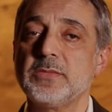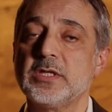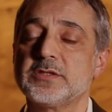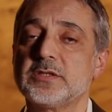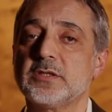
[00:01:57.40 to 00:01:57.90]
the
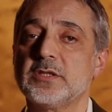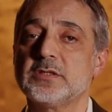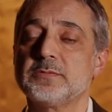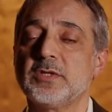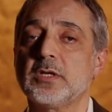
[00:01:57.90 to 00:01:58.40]

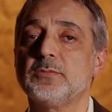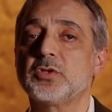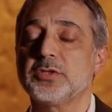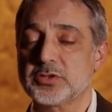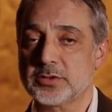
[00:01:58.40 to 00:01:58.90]
Assyrians become
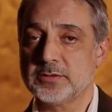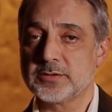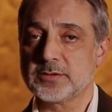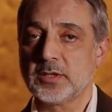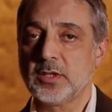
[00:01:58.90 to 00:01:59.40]

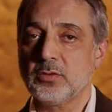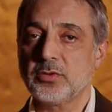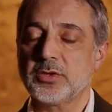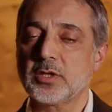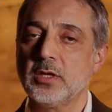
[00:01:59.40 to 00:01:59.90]
Christians
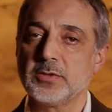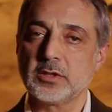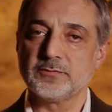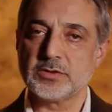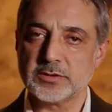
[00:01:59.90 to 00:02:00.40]
with the coming
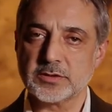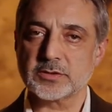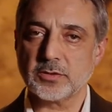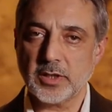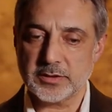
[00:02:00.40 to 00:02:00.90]
of Jesus
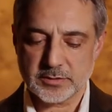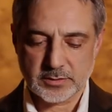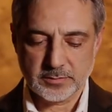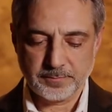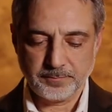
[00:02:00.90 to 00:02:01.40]

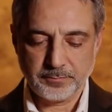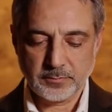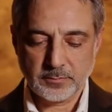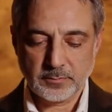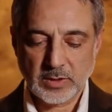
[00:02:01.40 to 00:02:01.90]
Christ,
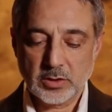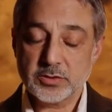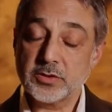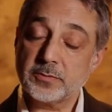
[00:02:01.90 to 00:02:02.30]
to the